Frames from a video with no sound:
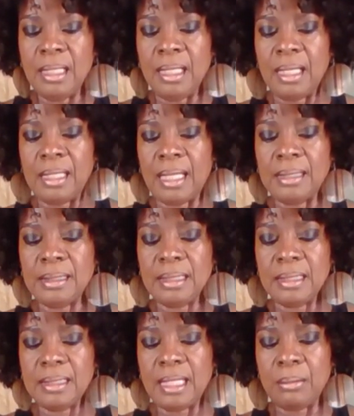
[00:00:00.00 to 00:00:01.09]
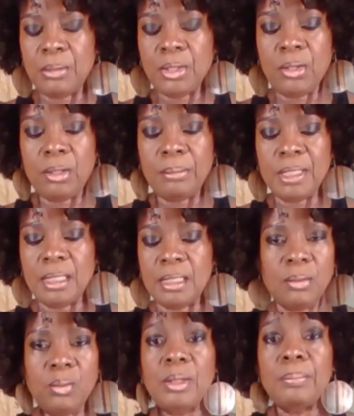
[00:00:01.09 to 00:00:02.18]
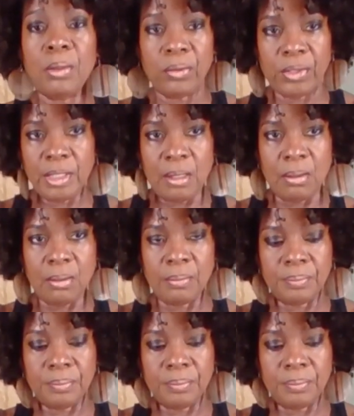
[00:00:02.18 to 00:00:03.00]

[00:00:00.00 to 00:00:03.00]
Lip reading: And I did the same with her because we both know